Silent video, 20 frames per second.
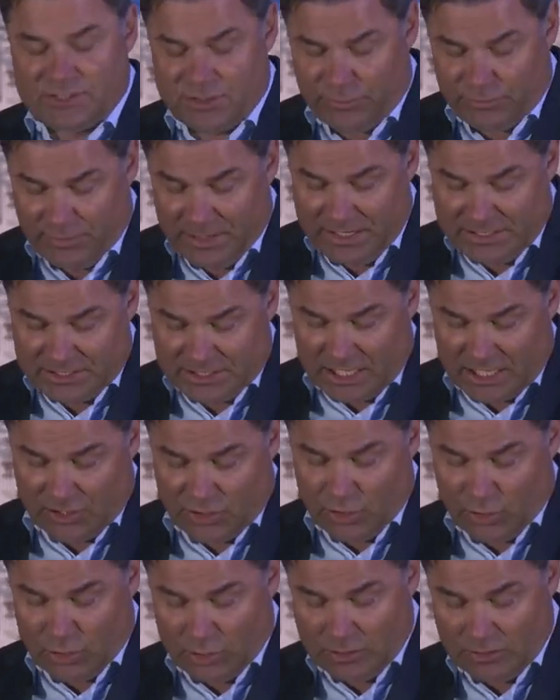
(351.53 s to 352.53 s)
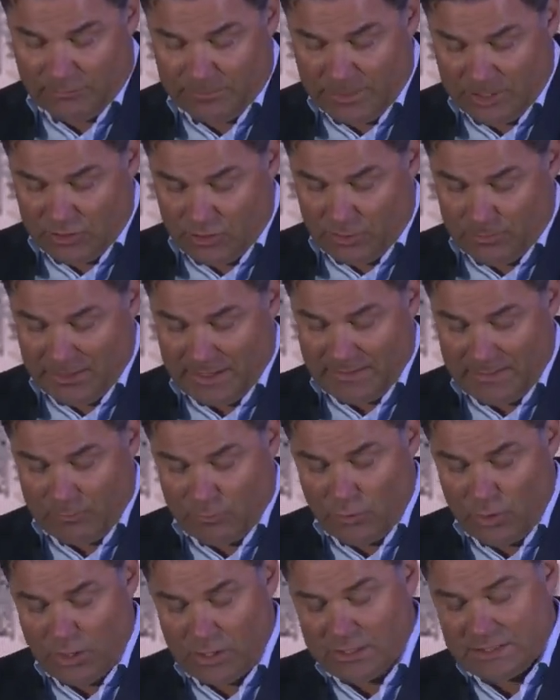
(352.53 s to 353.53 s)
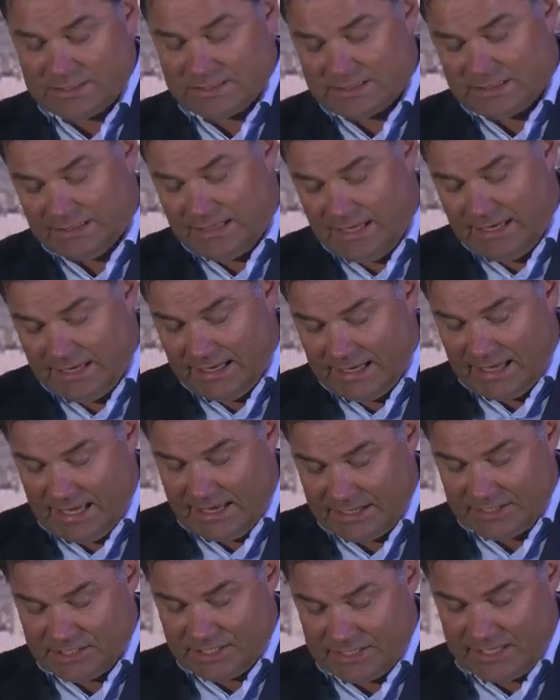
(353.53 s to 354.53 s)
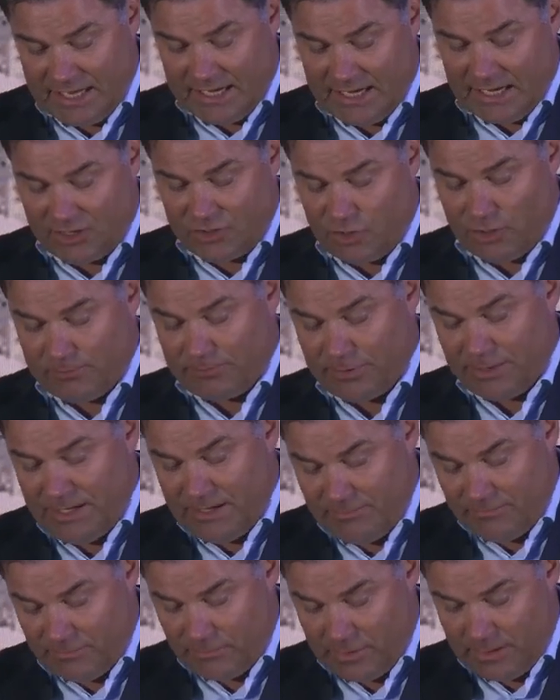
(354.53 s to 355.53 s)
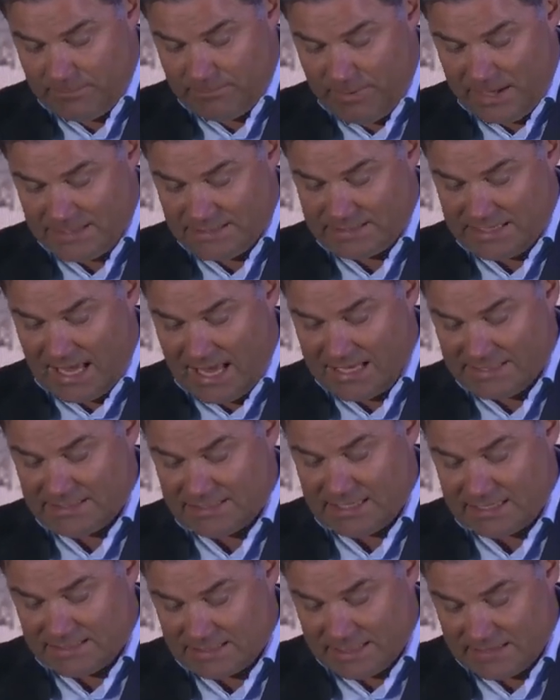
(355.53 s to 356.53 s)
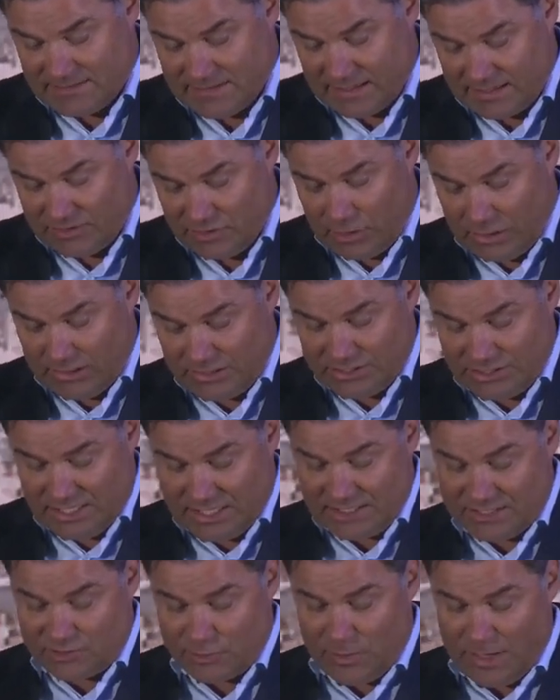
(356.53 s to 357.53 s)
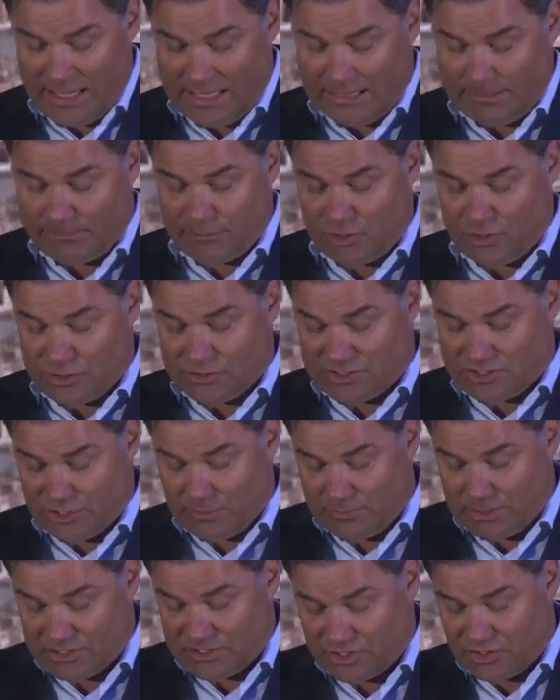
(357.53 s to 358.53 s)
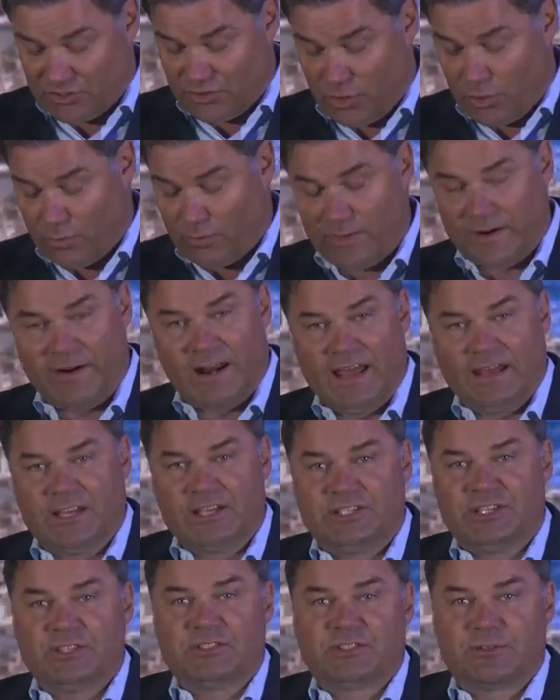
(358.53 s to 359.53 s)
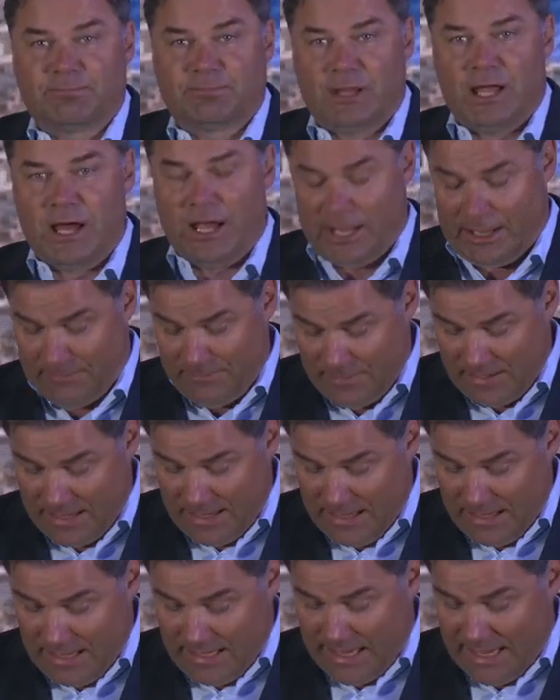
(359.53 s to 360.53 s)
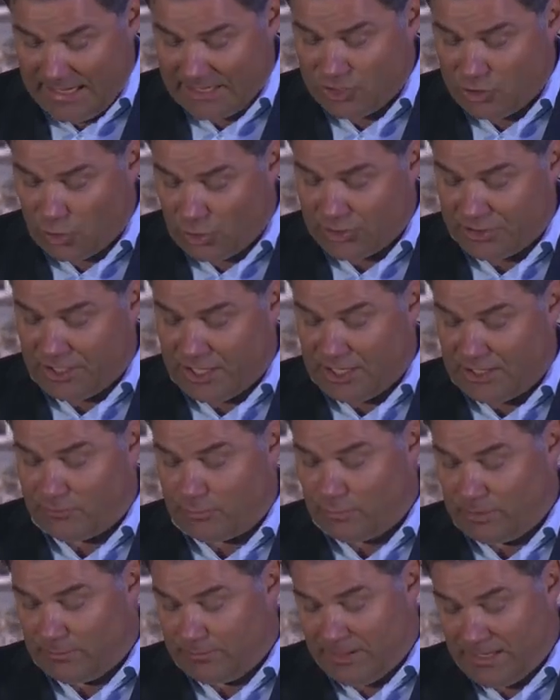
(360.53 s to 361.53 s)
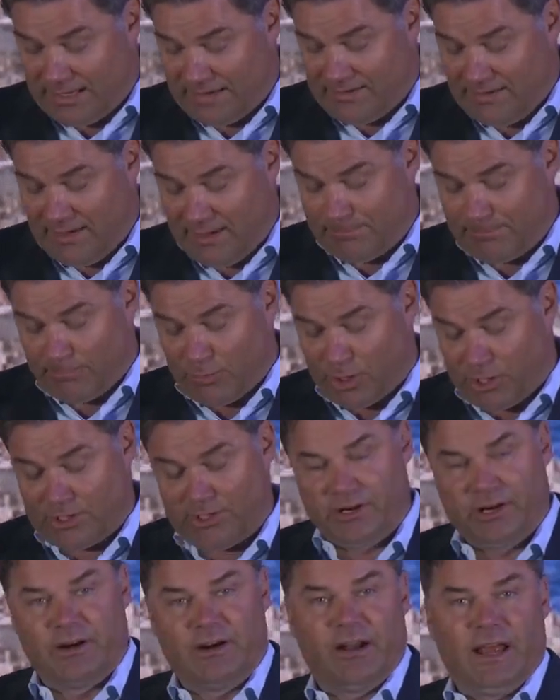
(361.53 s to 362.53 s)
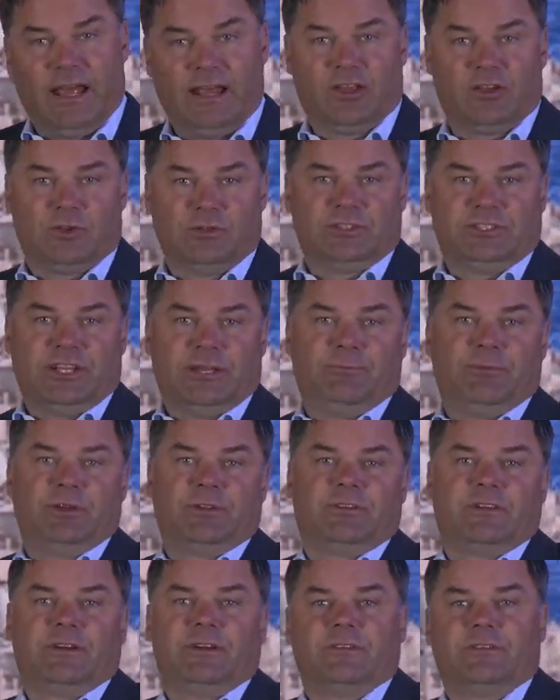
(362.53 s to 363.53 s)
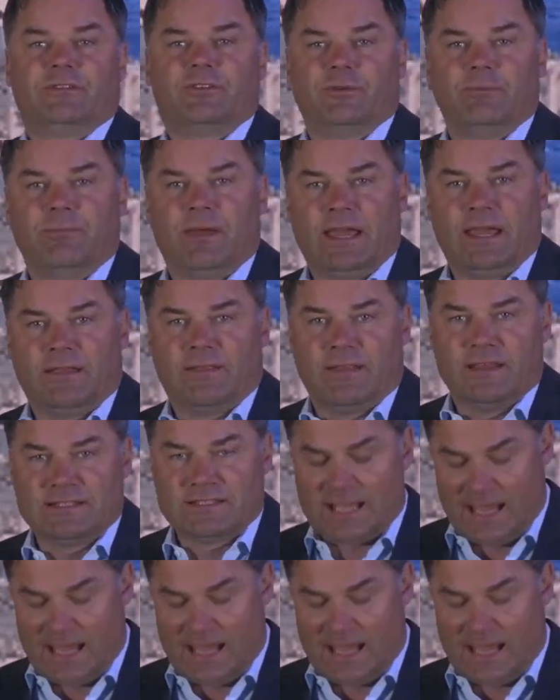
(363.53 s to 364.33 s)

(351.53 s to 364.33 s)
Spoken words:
to reach our goal of becoming the world's leading energy data company with the best assets and technologies to help customers grow their energy supply. And Cognite will be a key partner and contributor to make this